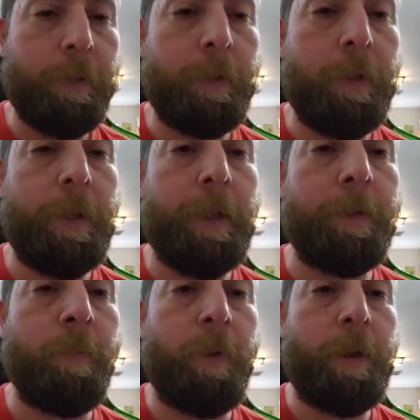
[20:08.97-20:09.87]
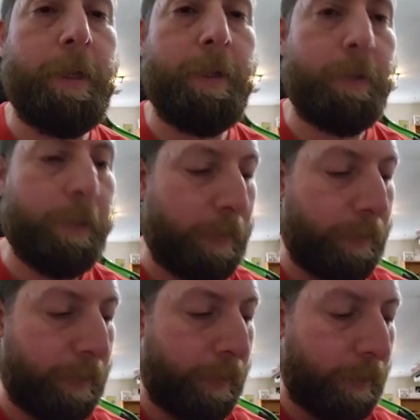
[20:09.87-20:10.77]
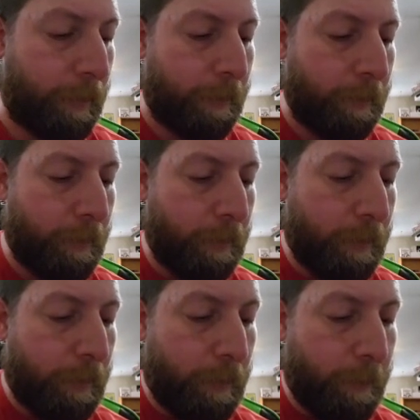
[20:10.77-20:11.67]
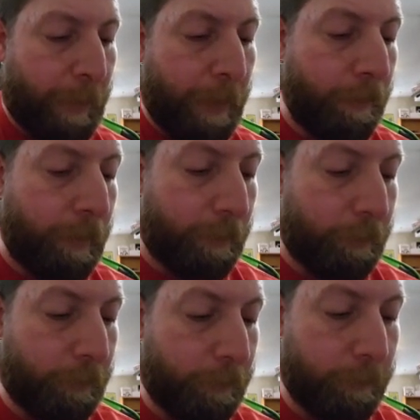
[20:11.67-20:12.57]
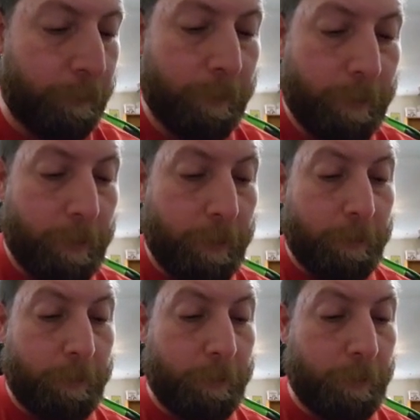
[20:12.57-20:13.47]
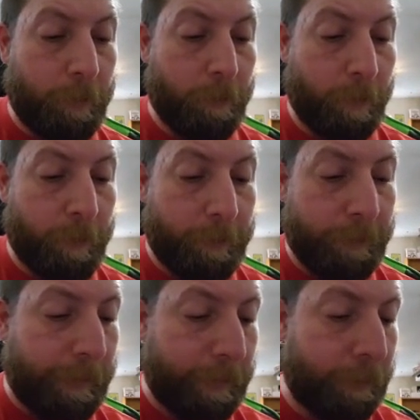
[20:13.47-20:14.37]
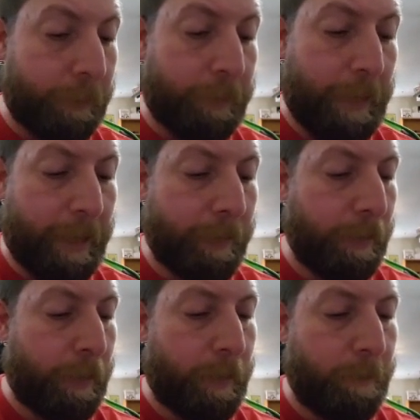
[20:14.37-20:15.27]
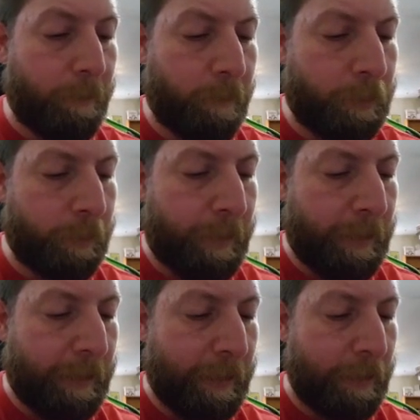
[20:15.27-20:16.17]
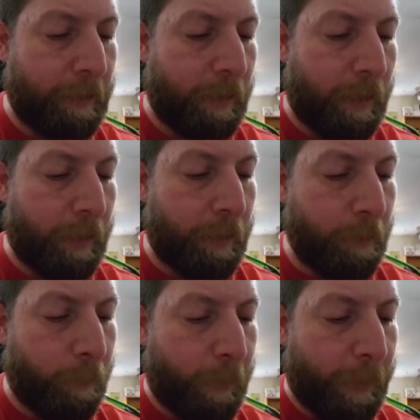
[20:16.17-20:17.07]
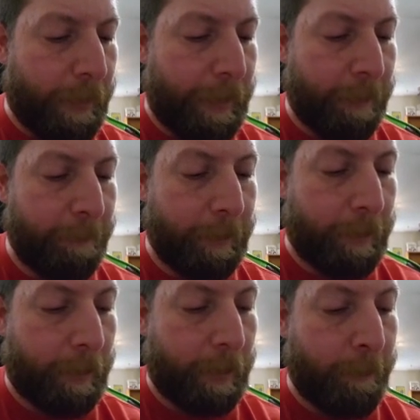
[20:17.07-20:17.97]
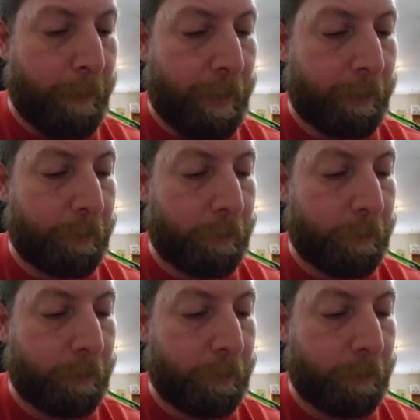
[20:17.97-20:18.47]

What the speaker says: It's good to get some rookies in the parallels. So we're in the second stack. Unfortunately, we didn't get an auto, but hey, we got a hot box.